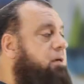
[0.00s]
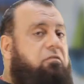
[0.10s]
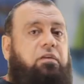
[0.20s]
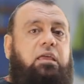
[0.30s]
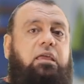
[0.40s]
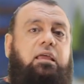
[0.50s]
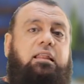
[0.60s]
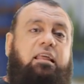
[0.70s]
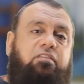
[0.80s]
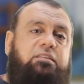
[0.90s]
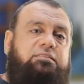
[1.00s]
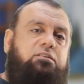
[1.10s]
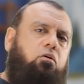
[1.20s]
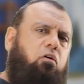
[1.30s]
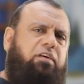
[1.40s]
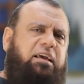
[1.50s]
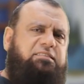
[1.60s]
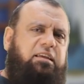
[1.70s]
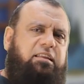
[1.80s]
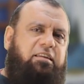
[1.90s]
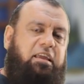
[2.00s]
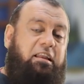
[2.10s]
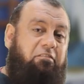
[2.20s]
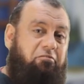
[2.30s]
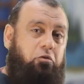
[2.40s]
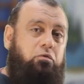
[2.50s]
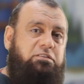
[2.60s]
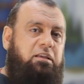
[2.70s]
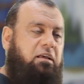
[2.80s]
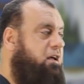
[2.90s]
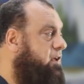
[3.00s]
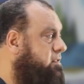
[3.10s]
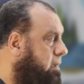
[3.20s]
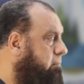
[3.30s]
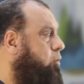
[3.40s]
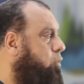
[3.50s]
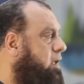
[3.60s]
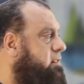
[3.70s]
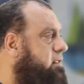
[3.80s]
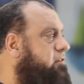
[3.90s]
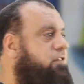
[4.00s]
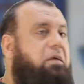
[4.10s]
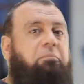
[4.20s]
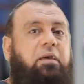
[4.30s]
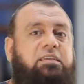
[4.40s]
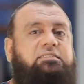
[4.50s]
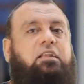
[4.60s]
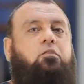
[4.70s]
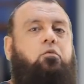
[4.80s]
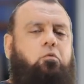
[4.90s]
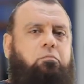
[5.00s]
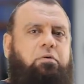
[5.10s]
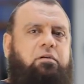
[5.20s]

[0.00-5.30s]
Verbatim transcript: the levels of axillary lymph nodes. Number one, the basal group.